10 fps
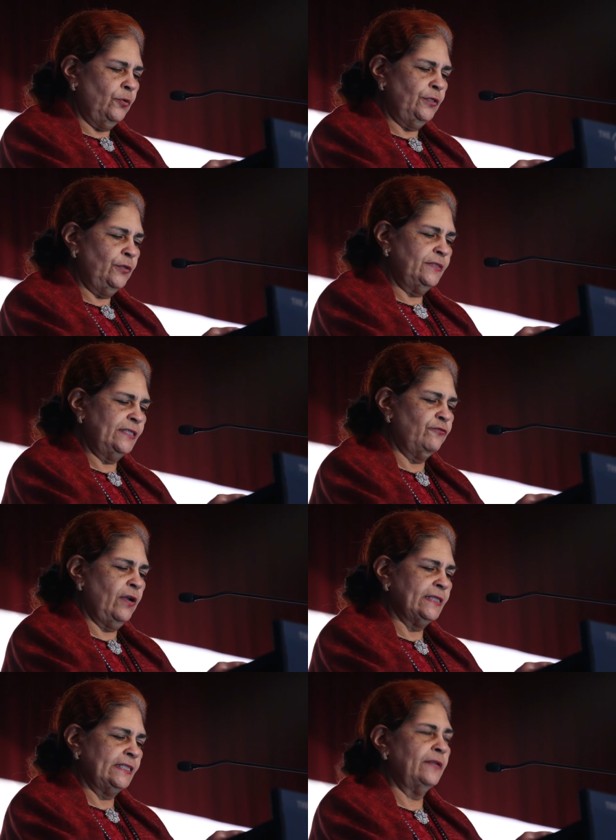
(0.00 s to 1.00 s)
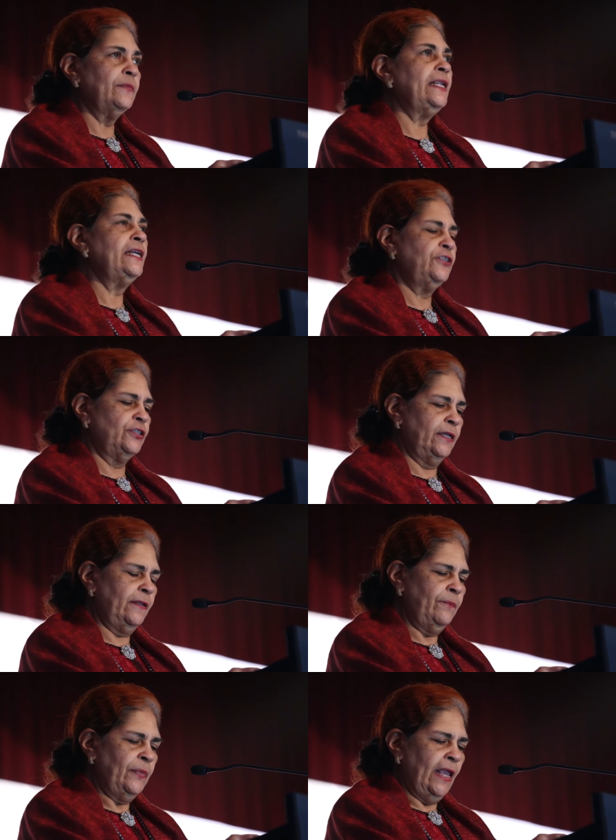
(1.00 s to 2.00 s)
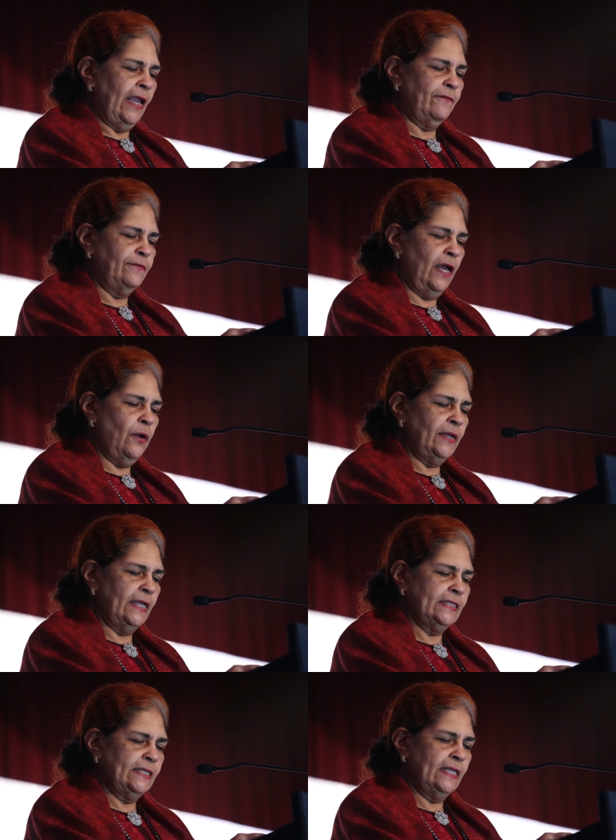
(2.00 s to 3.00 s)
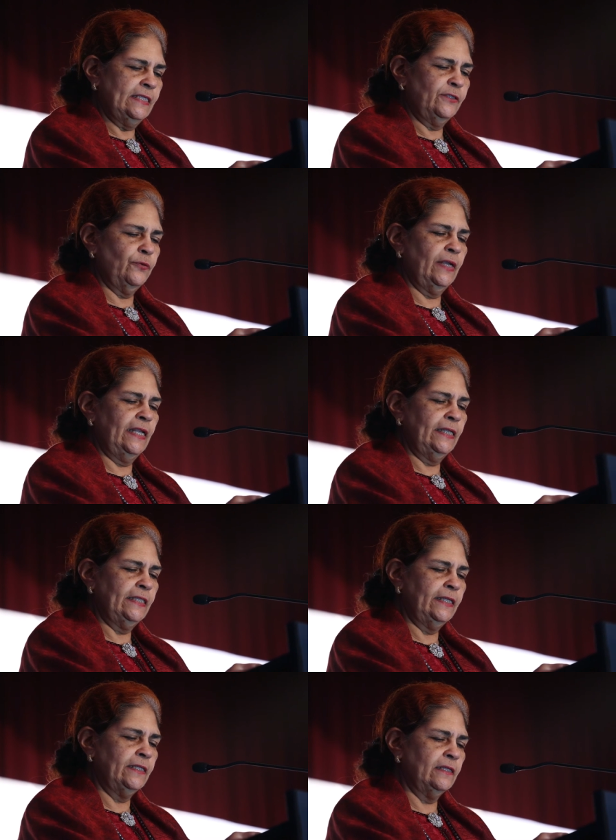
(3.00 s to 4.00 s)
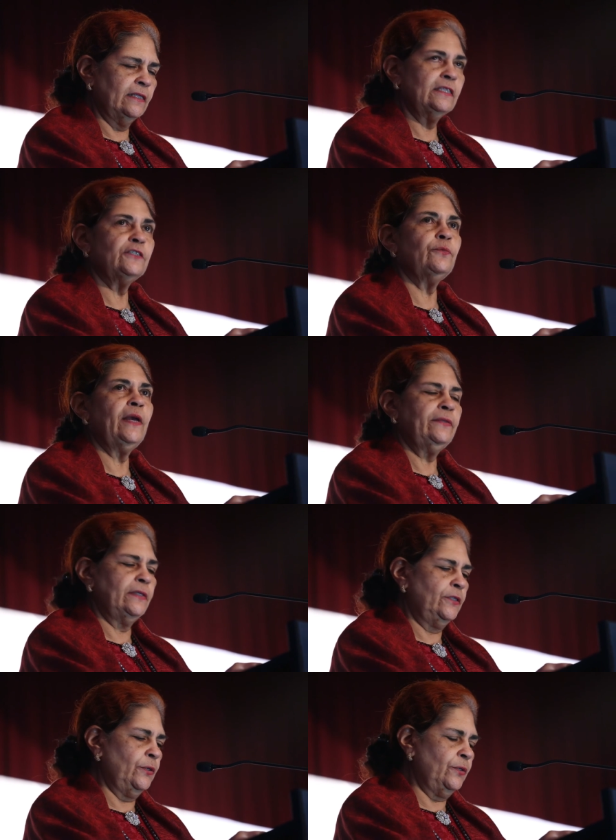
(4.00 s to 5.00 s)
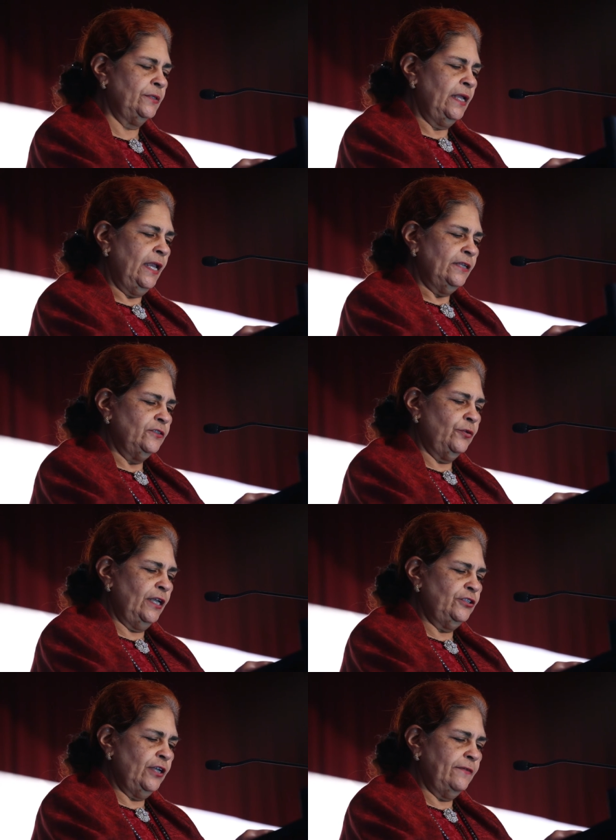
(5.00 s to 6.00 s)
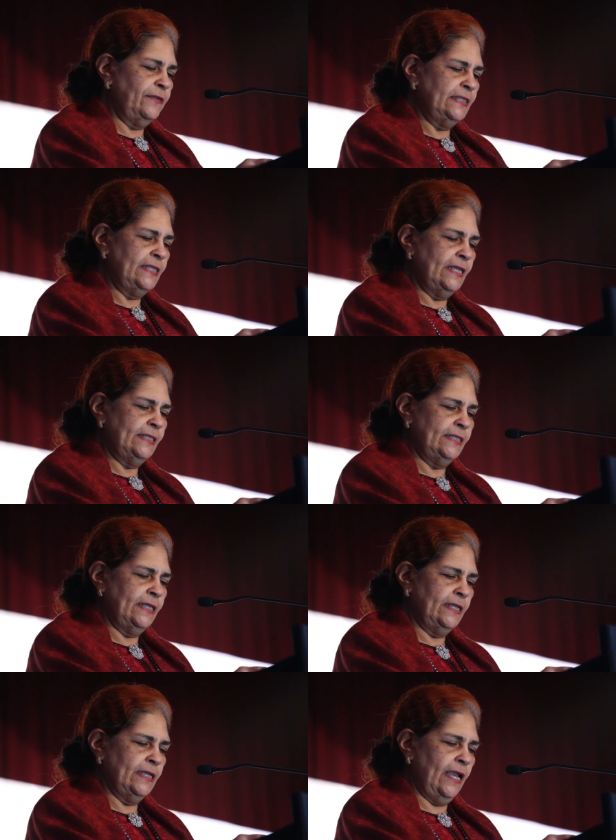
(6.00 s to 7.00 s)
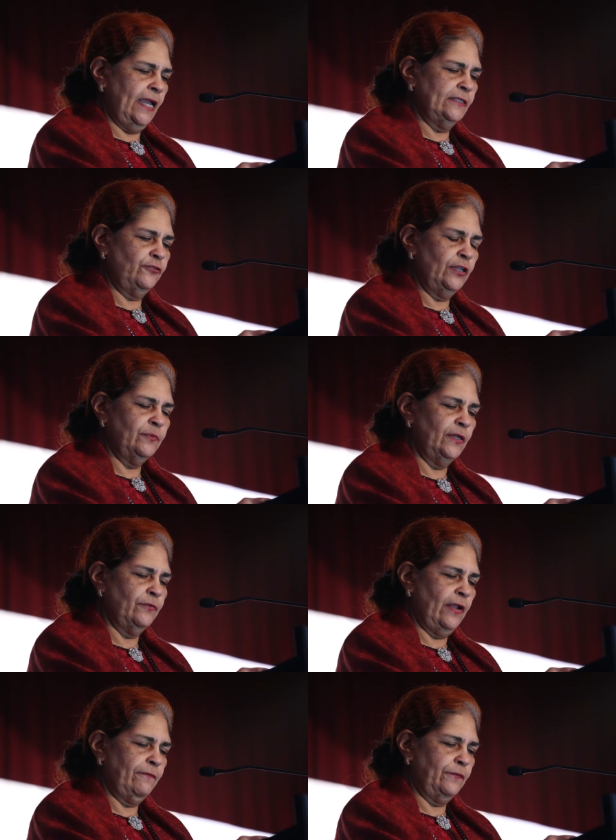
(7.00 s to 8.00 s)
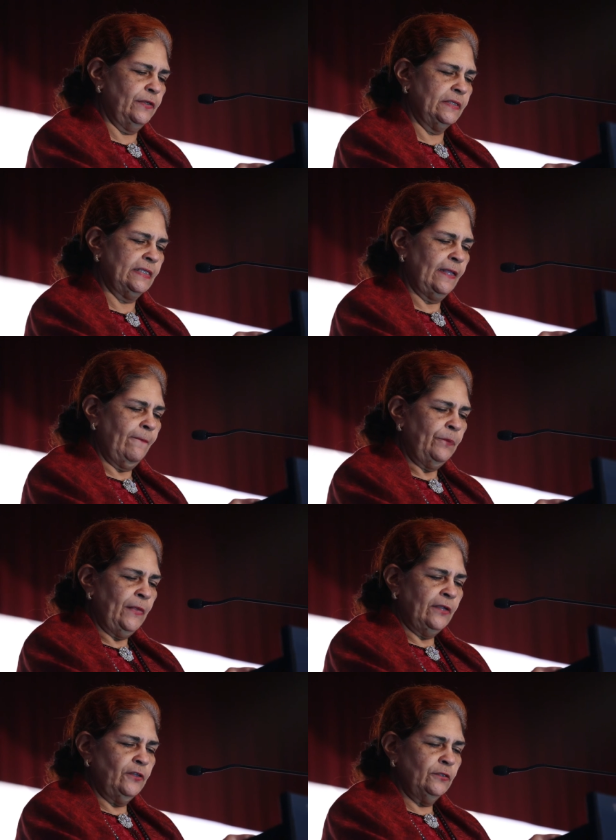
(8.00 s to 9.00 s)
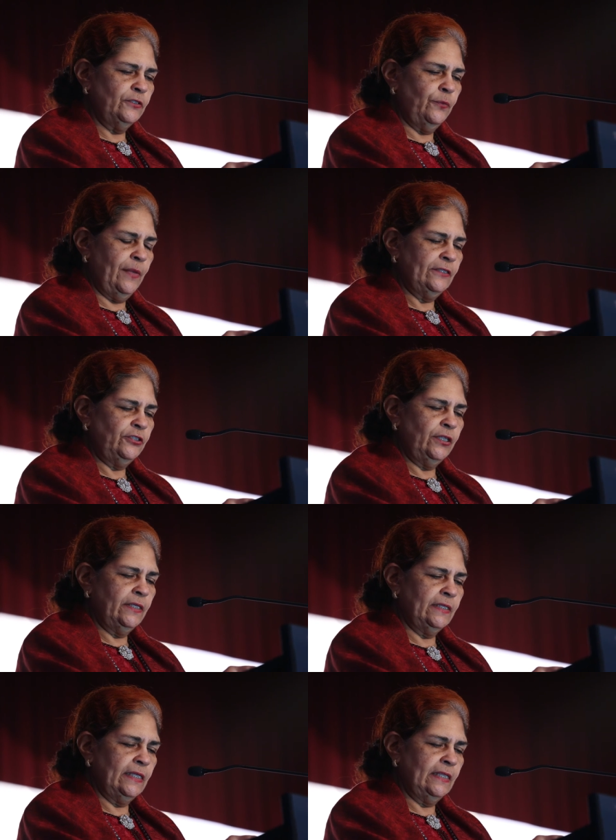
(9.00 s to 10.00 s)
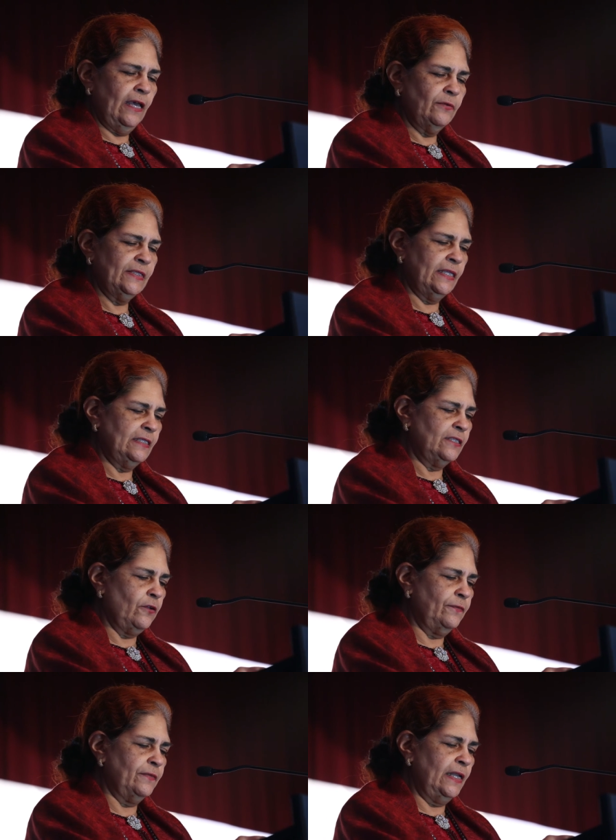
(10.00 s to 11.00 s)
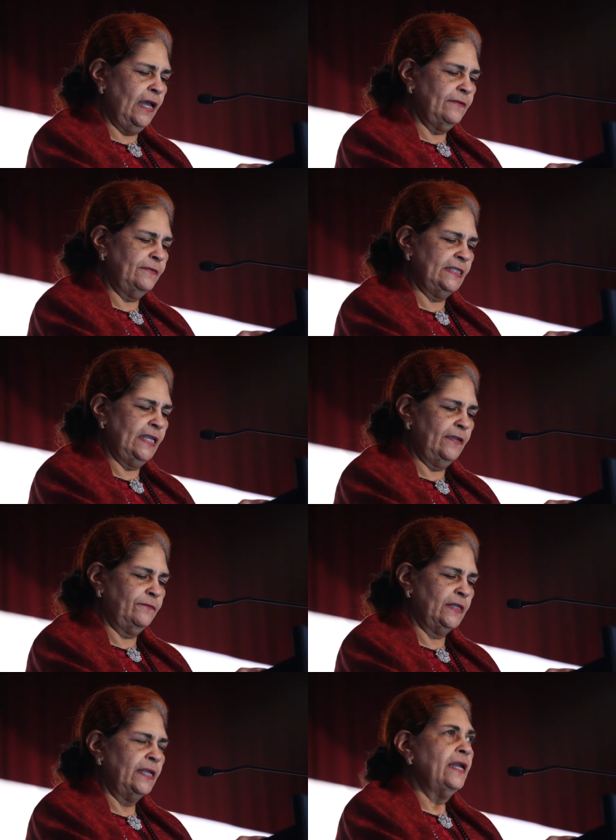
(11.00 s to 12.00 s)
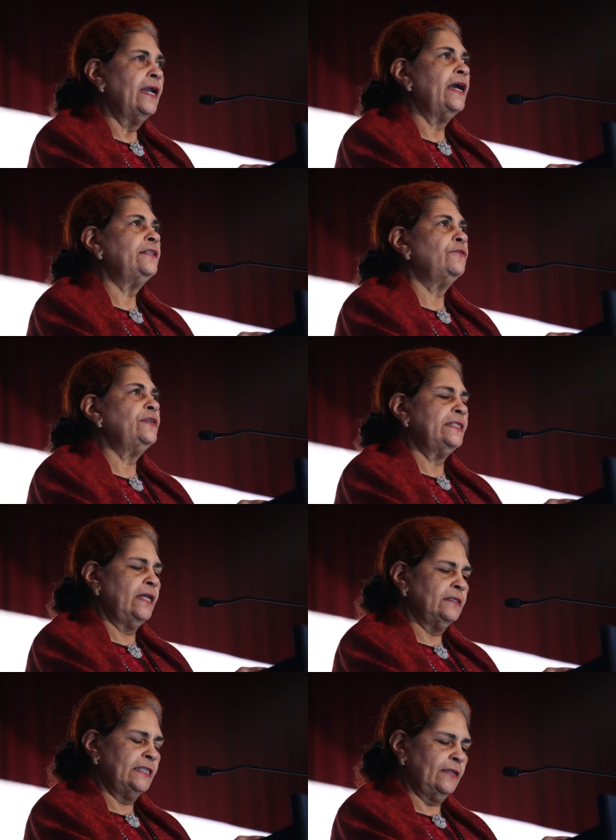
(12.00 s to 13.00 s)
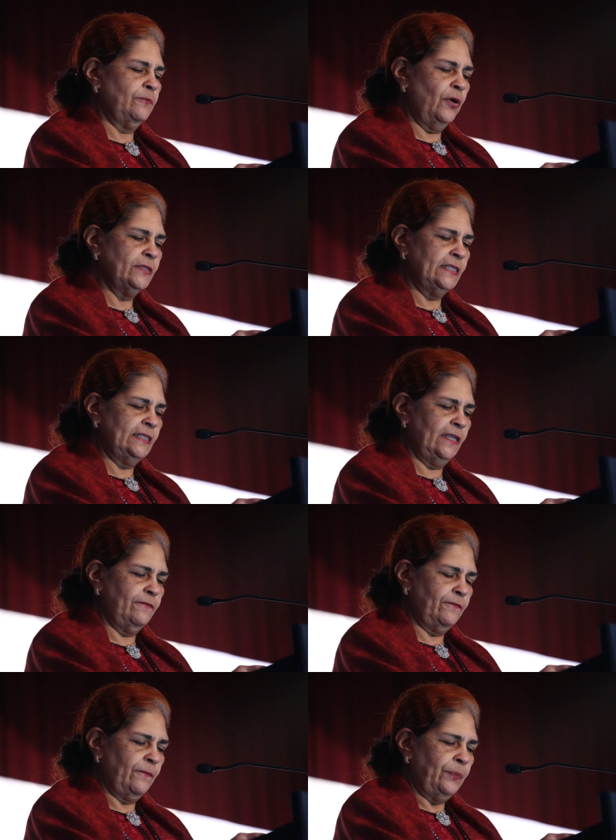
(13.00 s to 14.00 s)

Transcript: who use drugs in Malaysia have now access to clean needles, to methadone, to HIV testing and treatment referrals, not to mention the thousands of lives saved and the resulting positive